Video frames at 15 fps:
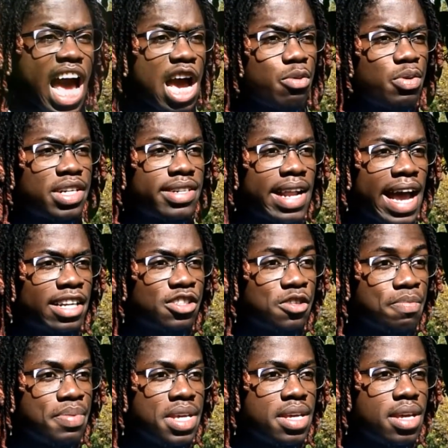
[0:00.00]
I would like
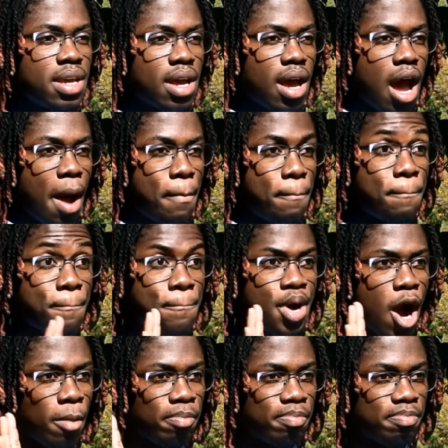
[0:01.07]
to be a
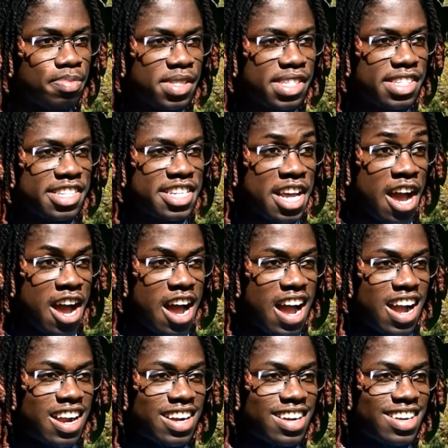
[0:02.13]
pop star.
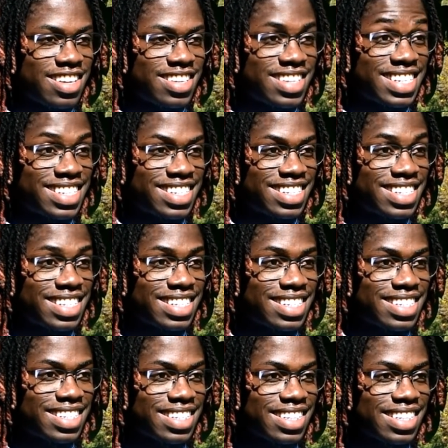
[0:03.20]

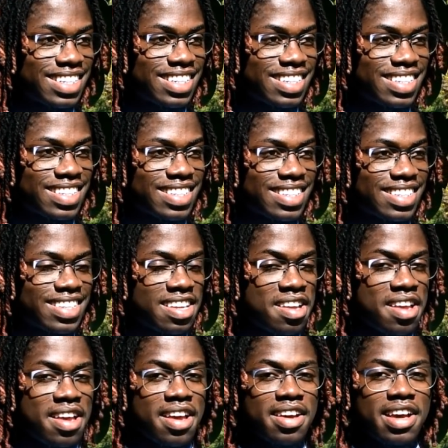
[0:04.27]

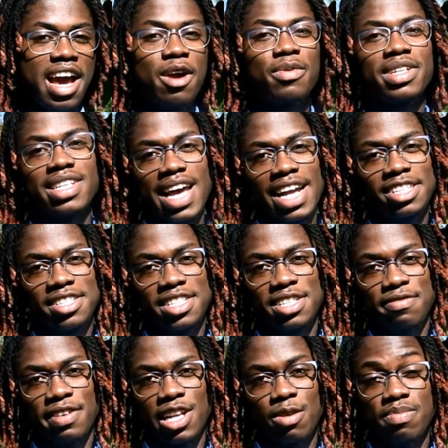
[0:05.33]
I would like to
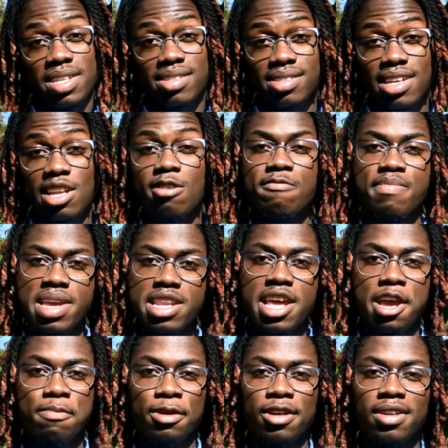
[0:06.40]
develop the skill of being
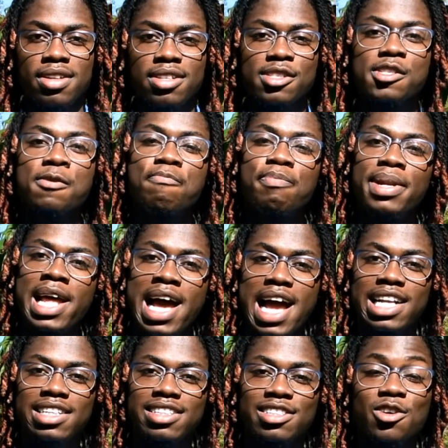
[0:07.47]
able to
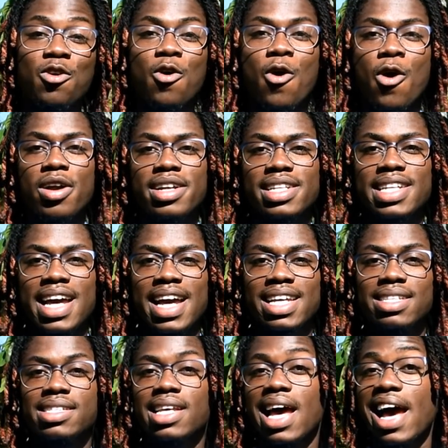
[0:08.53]
plan,
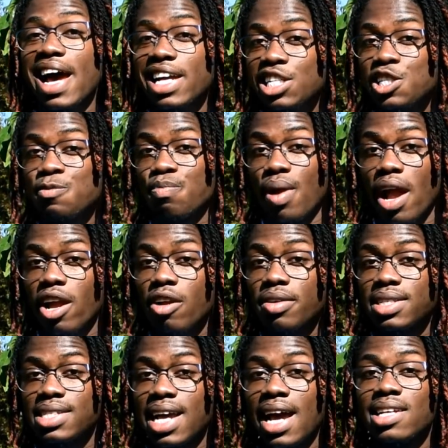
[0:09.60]
organize, and
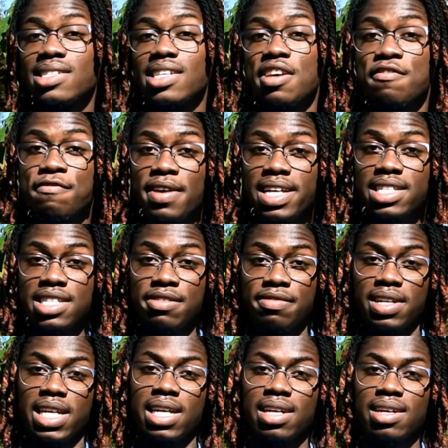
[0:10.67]
prioritize
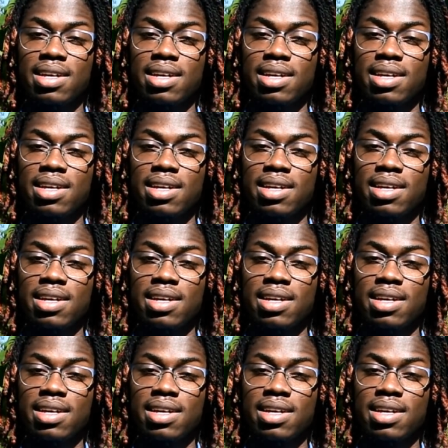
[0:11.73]
effectively.